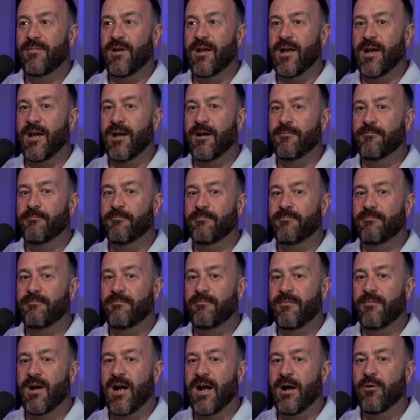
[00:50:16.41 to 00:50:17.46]

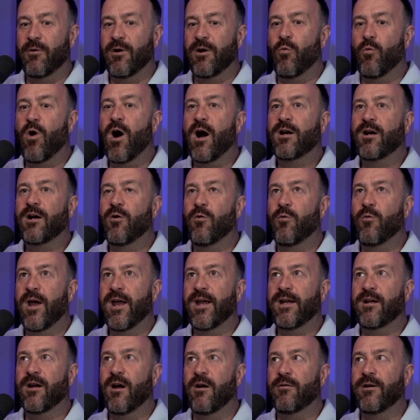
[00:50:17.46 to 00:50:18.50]
I want to walk
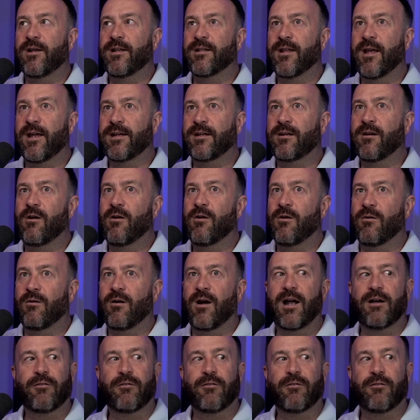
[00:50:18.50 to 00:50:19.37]
away going like, oh,